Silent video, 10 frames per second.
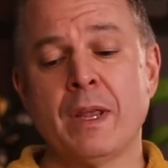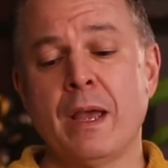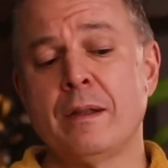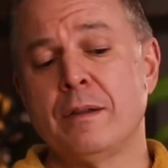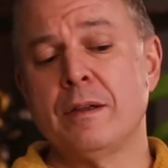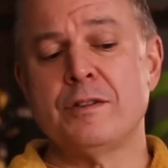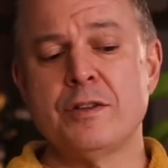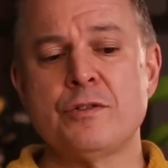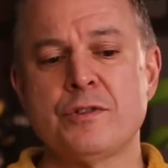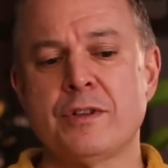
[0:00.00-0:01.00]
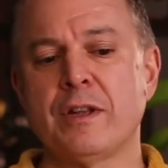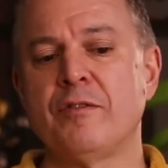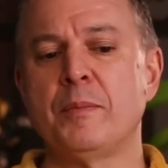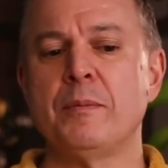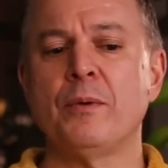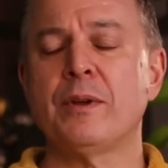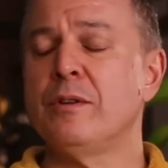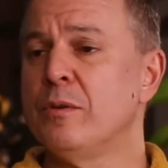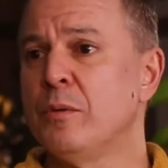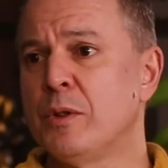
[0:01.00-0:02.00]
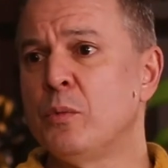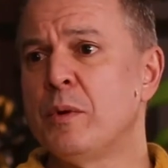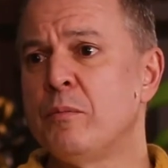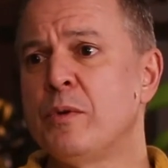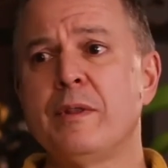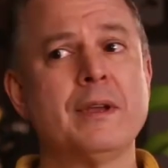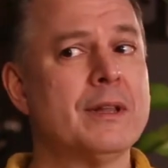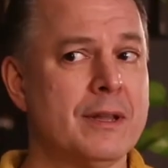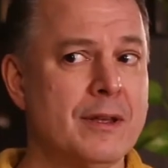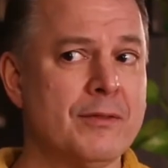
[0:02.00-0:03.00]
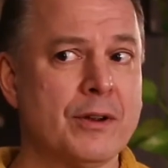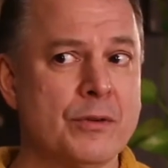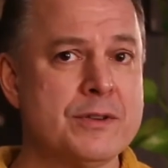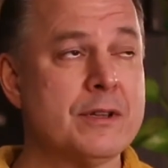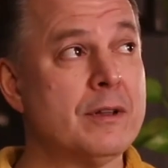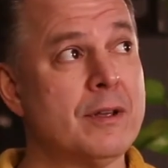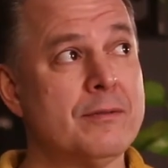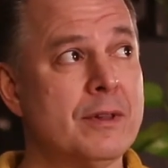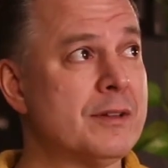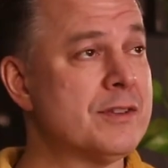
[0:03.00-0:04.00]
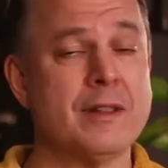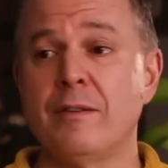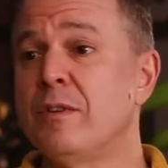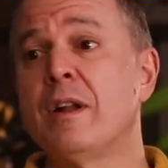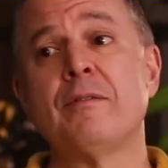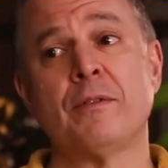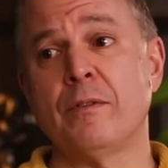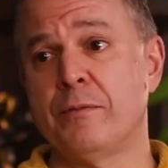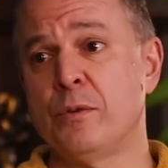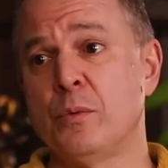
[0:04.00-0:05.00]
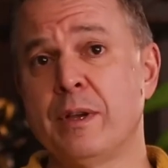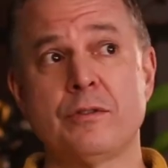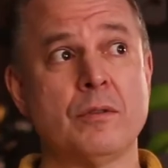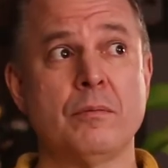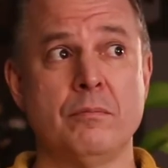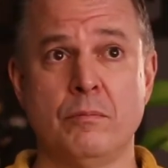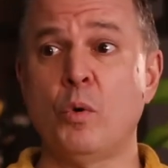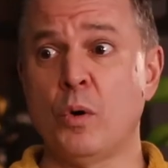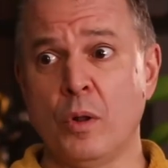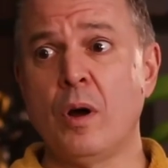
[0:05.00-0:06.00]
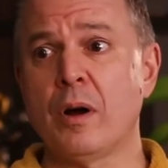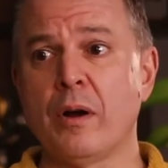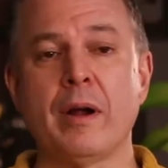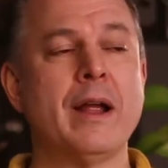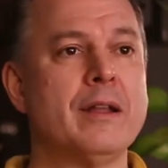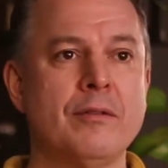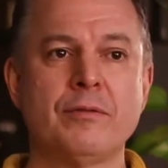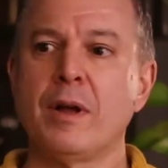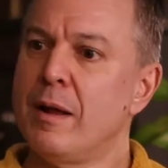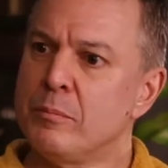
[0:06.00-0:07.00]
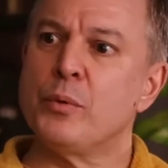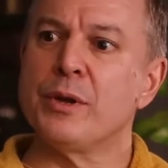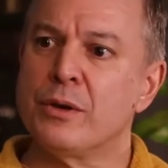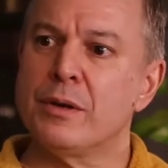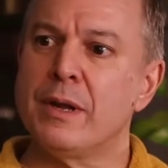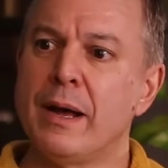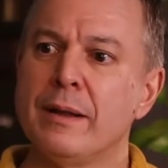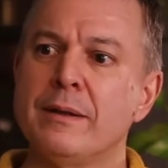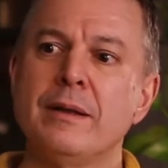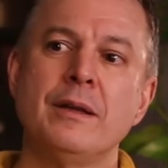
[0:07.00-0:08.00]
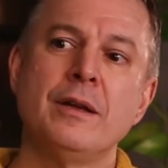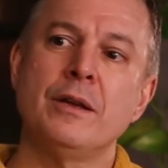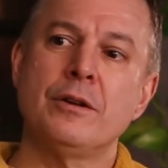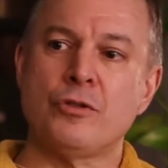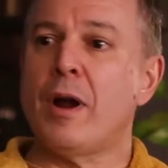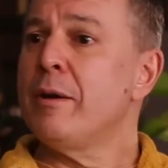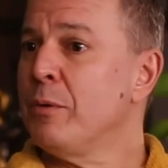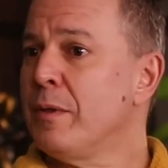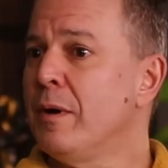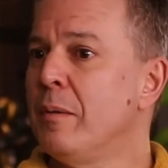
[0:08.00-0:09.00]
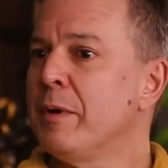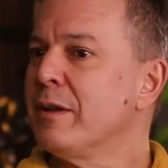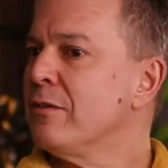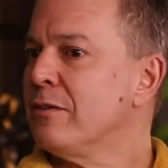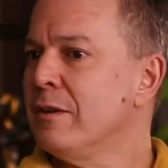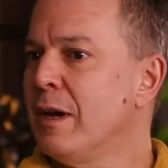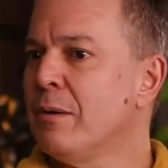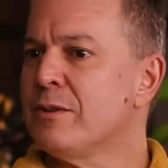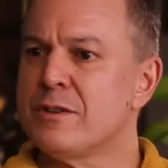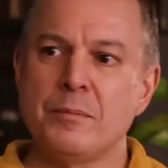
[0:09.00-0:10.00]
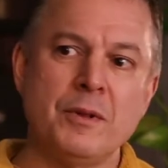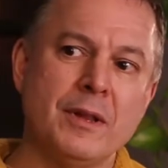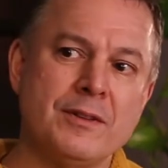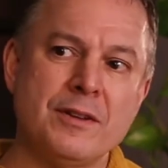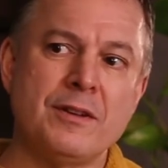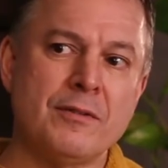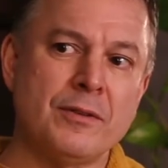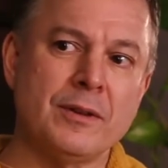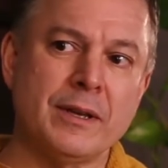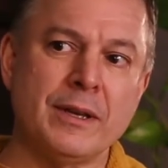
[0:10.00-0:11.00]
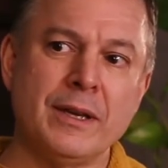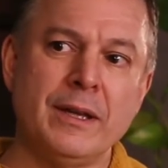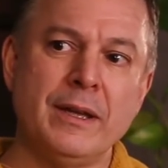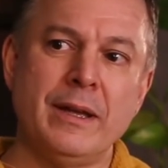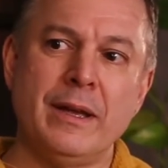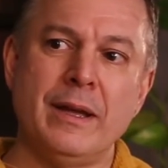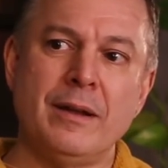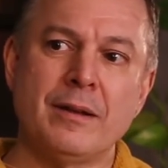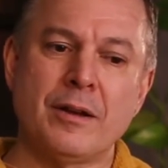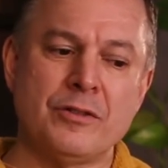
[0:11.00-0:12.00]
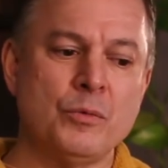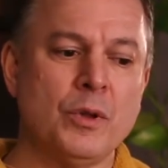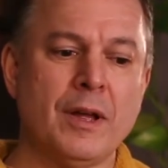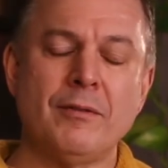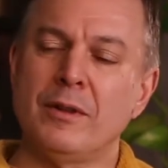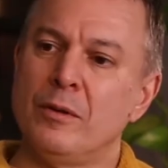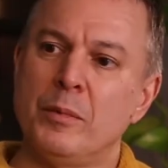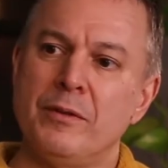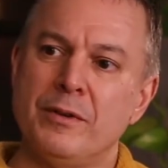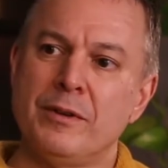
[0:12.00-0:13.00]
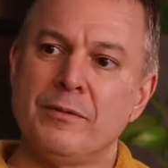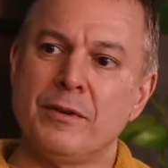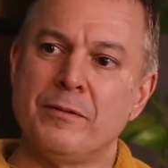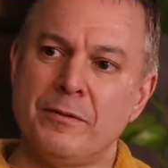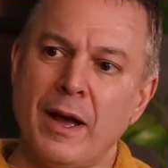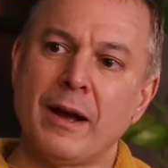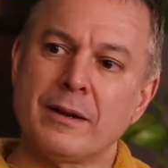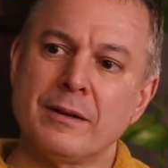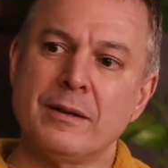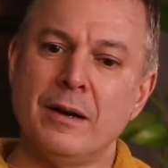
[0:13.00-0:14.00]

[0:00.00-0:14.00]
And it's interesting if people can do it with the wind breathing and they've increased it, and they've, let's say they've done it for a few weeks or longer, and they've gotten pretty good at it. Try it with the humming and see how it stimulates it differently, and because it will have a little bit of a different effect.